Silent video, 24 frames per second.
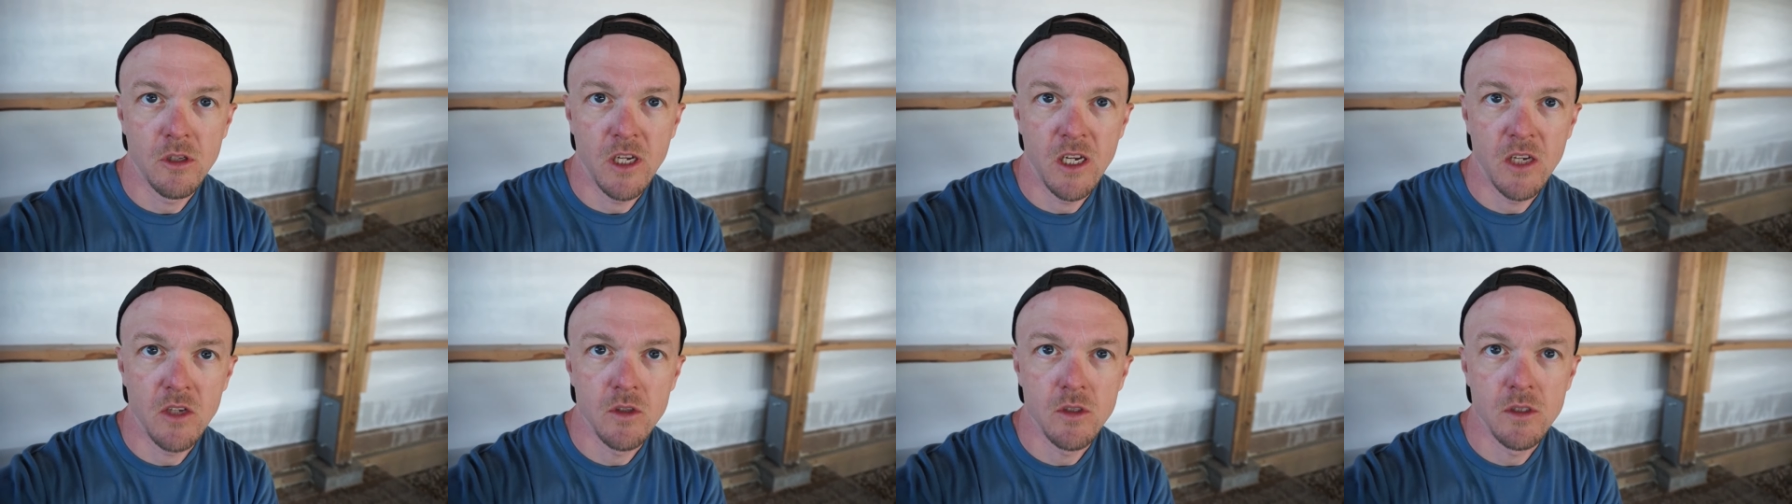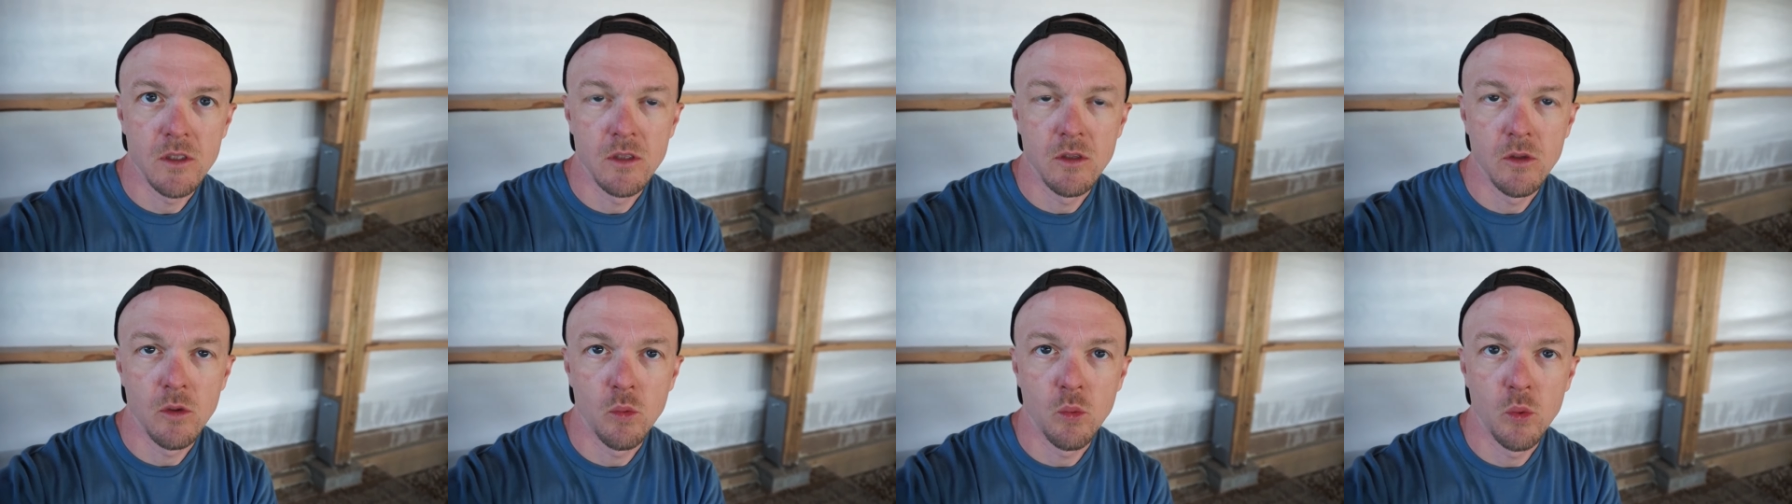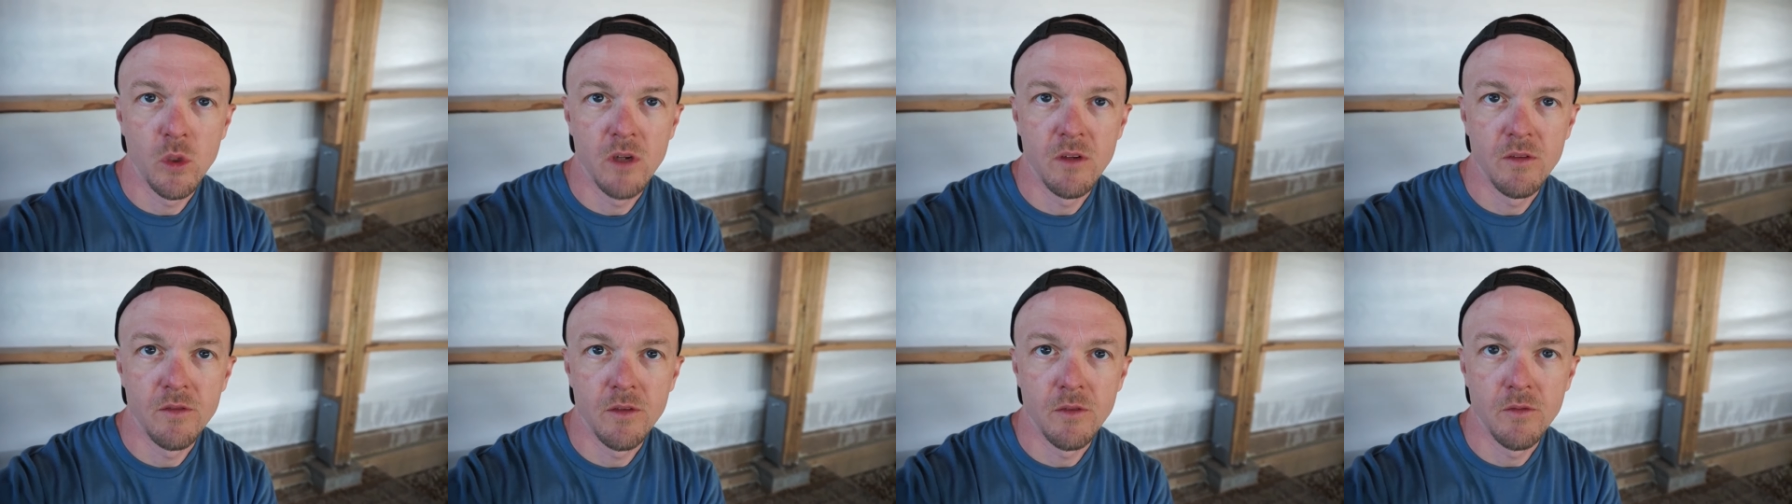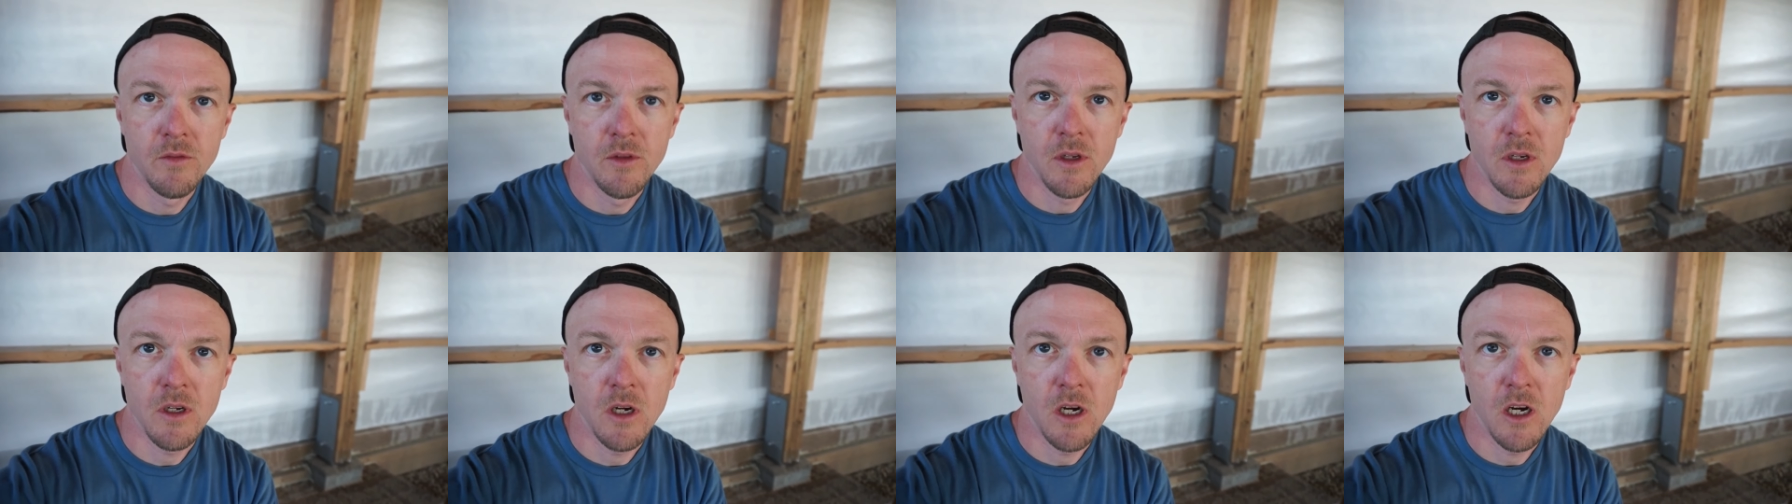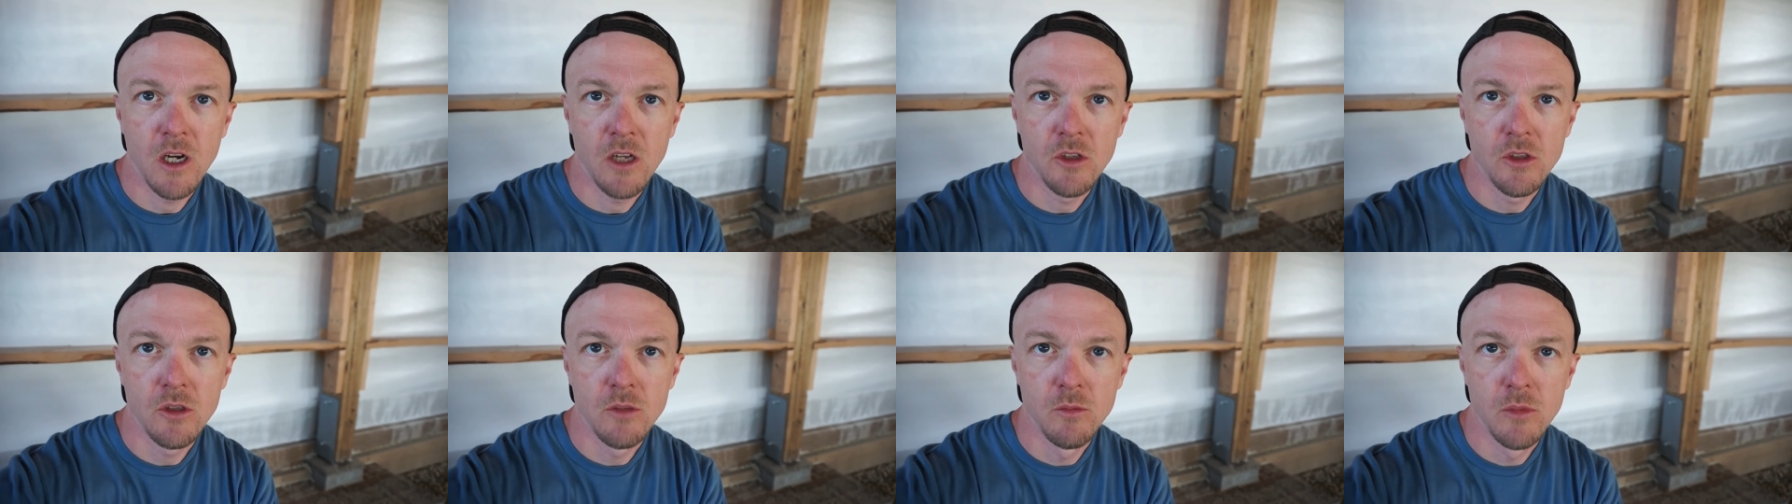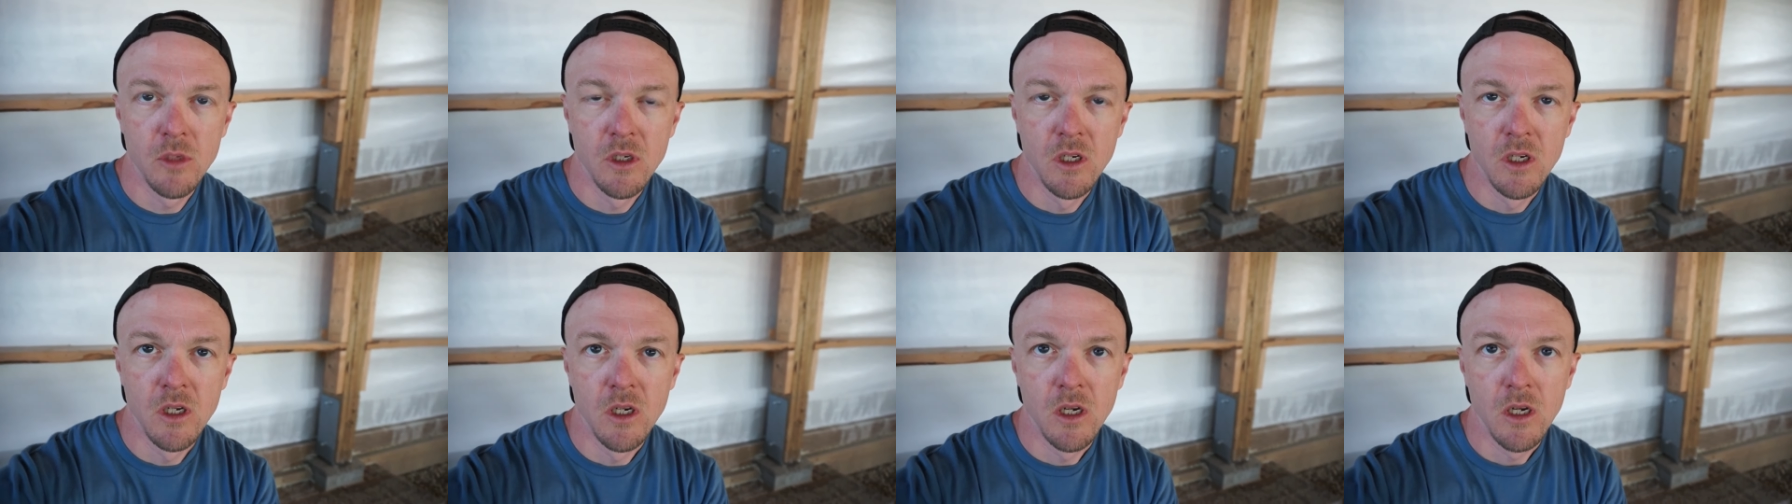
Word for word: less than the width of the column.